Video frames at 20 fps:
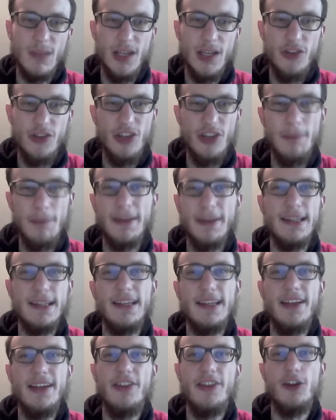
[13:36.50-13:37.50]

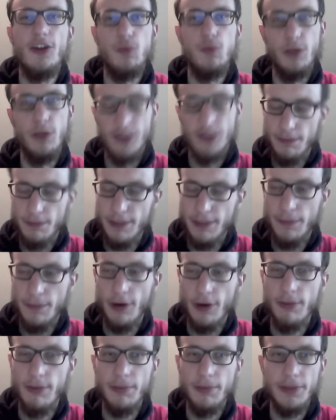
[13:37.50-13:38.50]
Typically, that will not be a
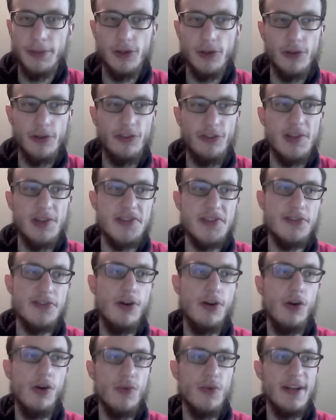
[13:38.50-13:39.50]
problem because that's
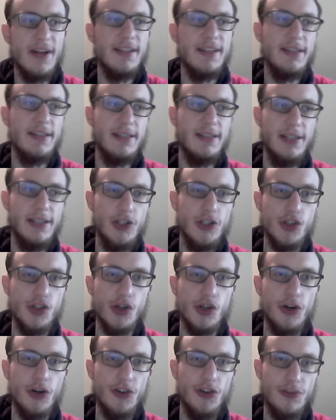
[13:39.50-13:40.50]
already
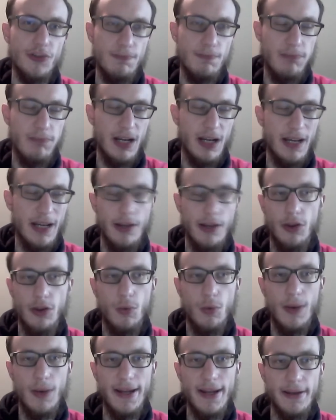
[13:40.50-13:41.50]
ensured by
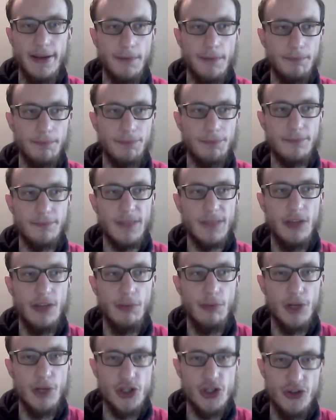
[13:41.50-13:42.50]
the way
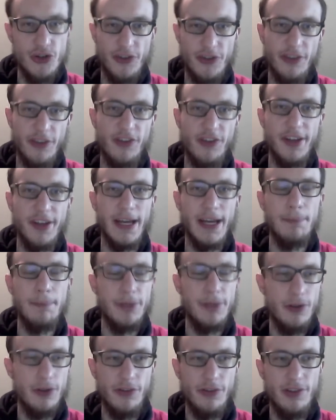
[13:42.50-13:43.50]
the modules are set up,
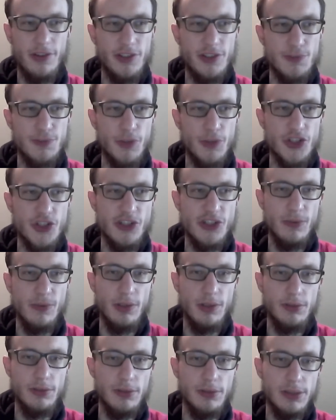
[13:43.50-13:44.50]
because each module
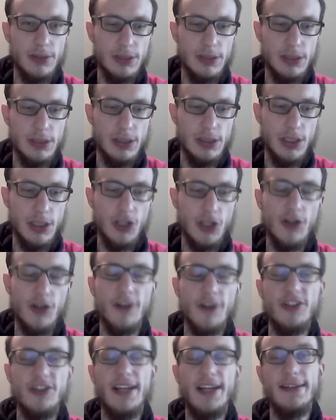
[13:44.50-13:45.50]
will
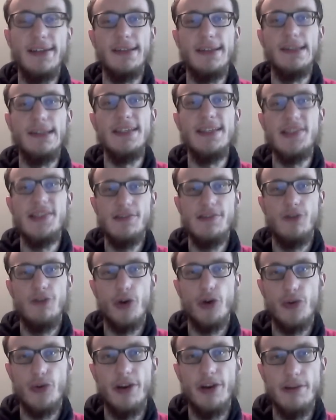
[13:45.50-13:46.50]
contain at least
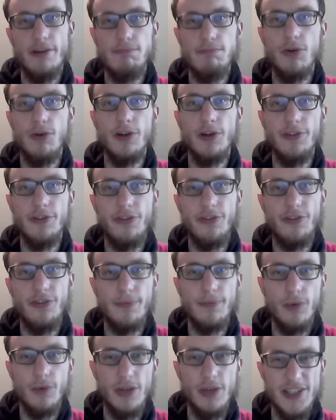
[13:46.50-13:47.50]
4 credit
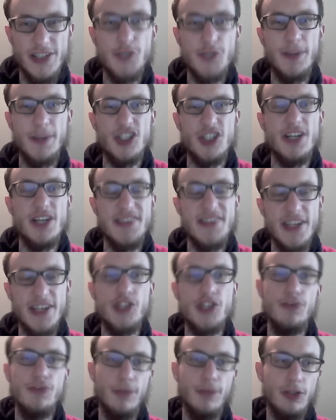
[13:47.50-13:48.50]
points, or each
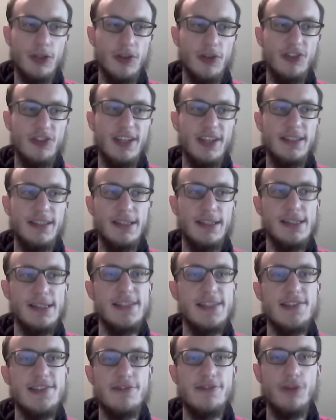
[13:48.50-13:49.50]
specialization will contain at
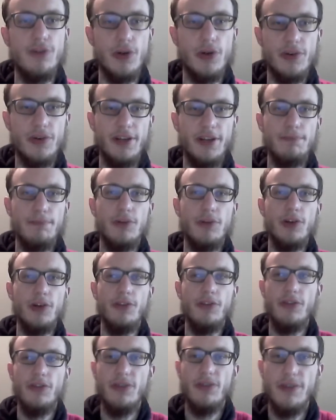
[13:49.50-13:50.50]
least 4 credit
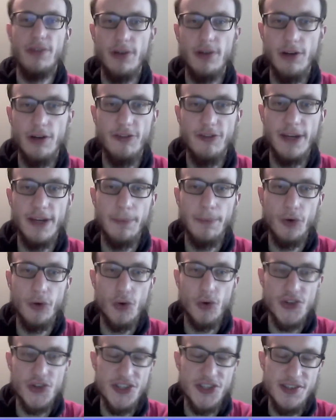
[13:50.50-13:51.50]
points of lab
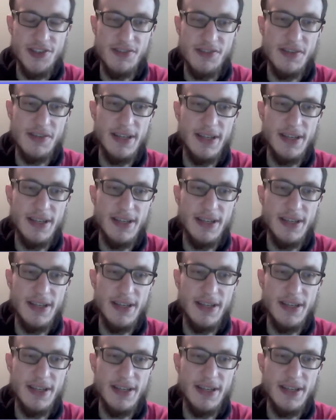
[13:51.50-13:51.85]
courses.